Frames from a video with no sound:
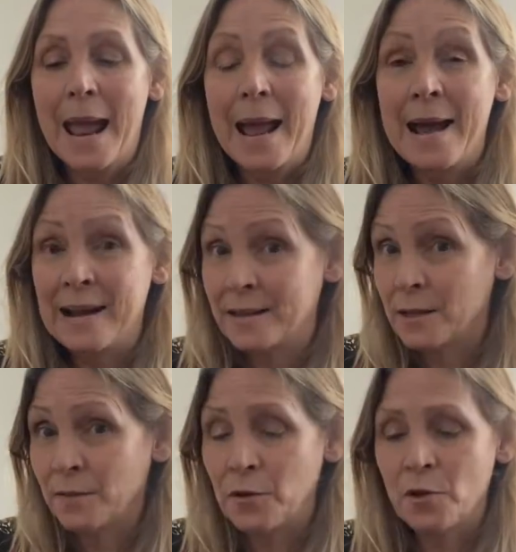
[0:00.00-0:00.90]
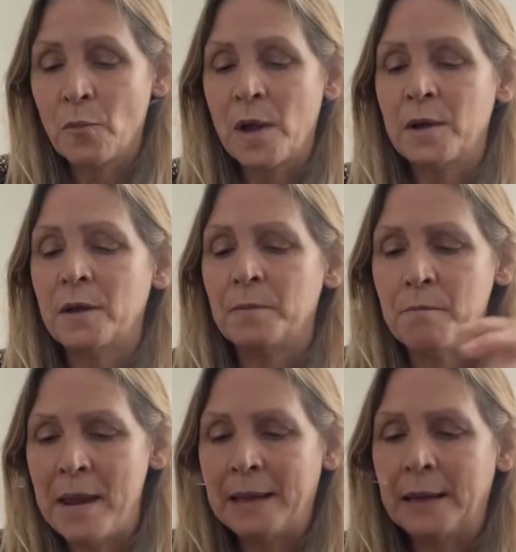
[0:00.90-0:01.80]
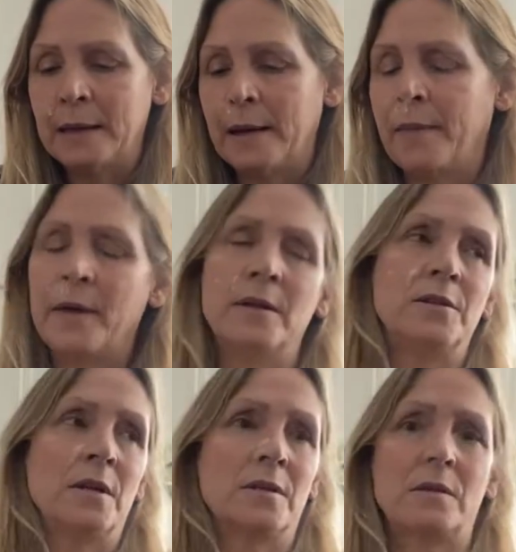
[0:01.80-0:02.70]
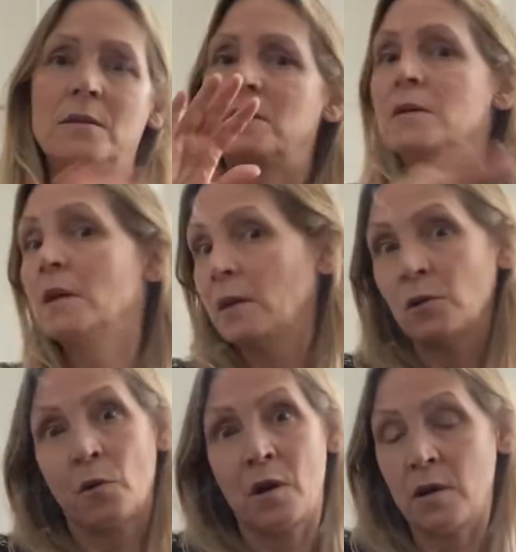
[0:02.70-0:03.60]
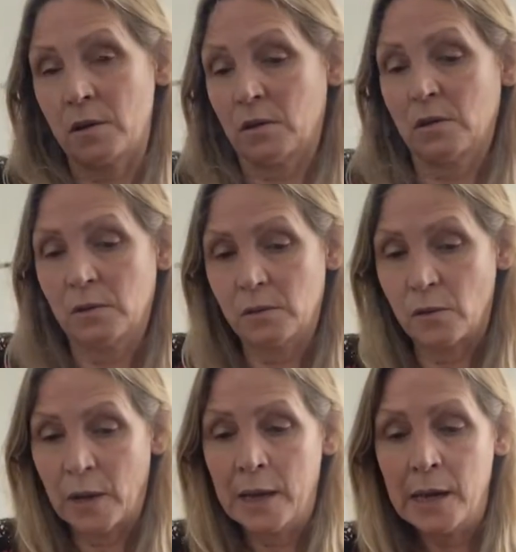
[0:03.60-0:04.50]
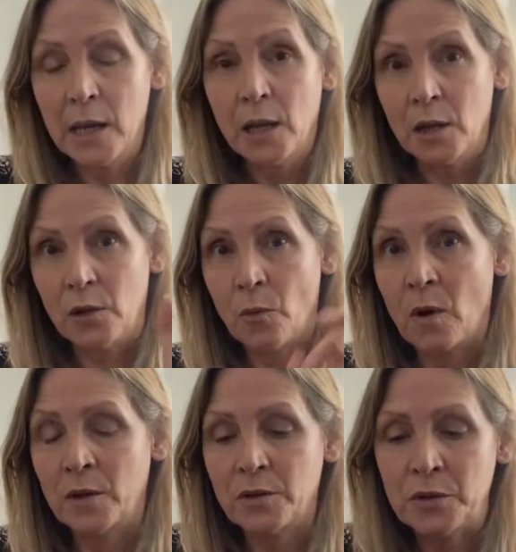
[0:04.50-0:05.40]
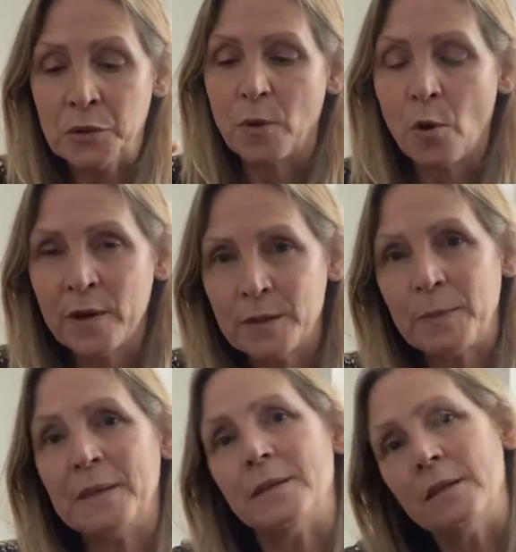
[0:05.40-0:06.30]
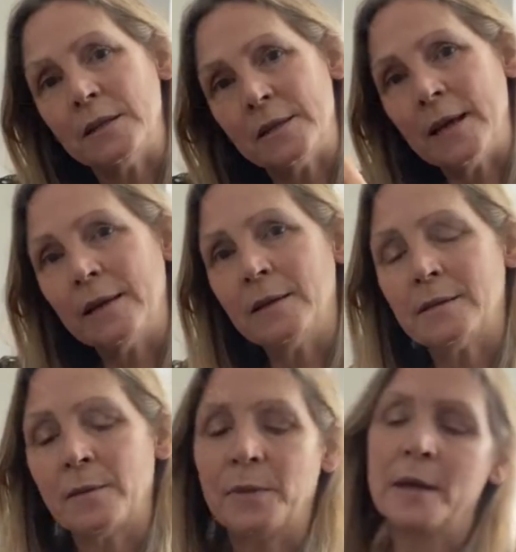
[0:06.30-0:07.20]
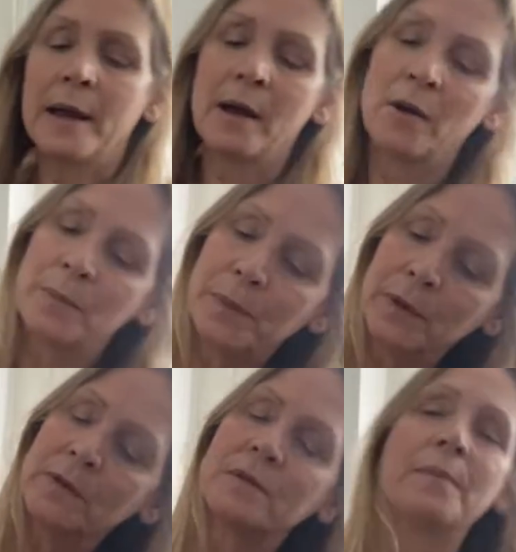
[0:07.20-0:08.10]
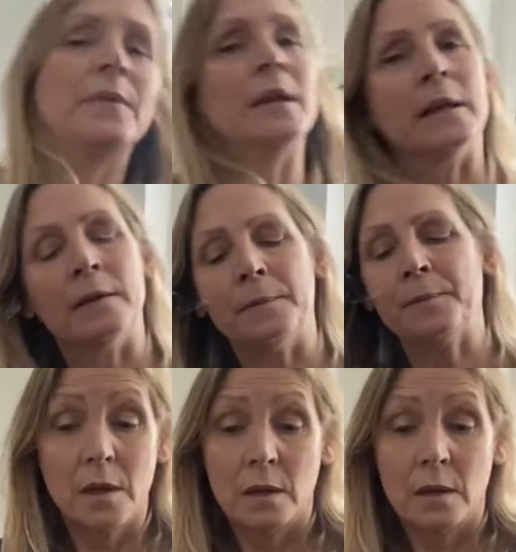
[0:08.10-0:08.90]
active. You don't want to make it and then just ignore it, okay? You want to always be taking something out, putting something in.